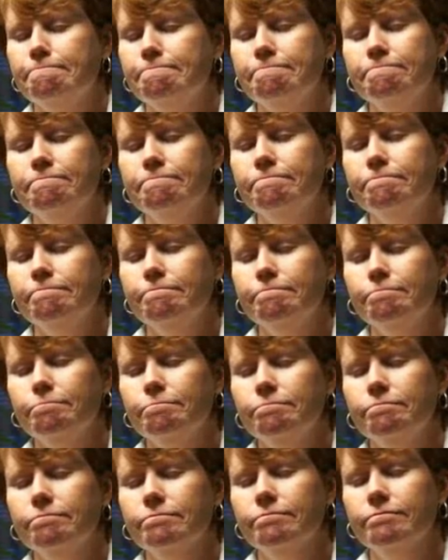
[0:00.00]

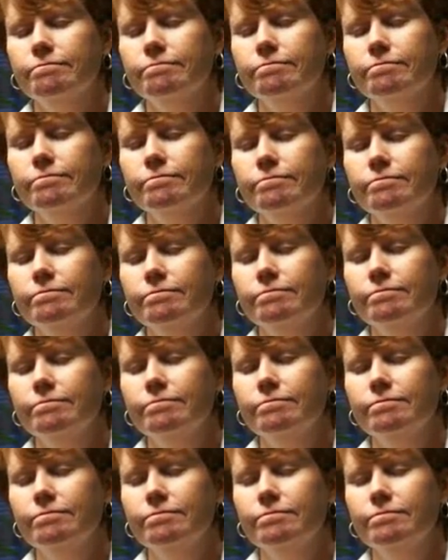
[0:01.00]

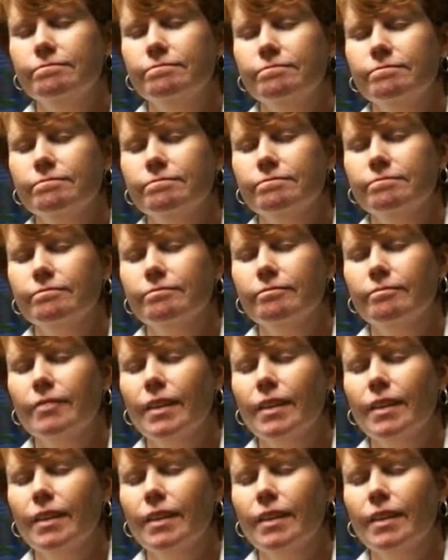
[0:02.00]
No one is speaking in this clip.